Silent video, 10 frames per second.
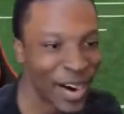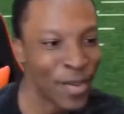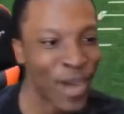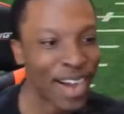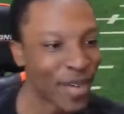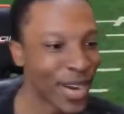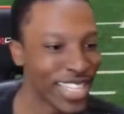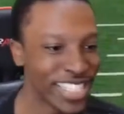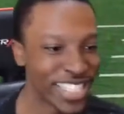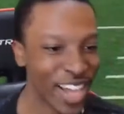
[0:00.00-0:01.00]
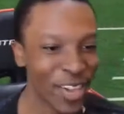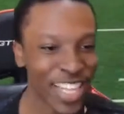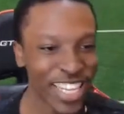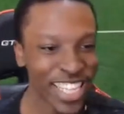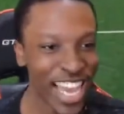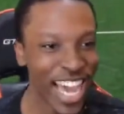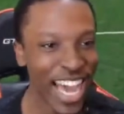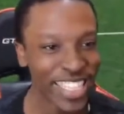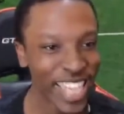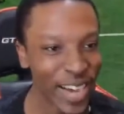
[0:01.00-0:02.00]
oh my bro? These no look dead
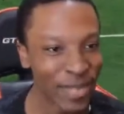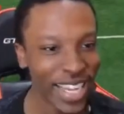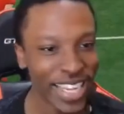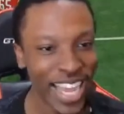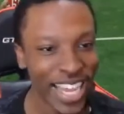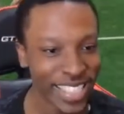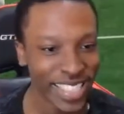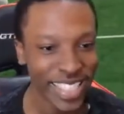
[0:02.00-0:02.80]
eyes. Oh my gosh.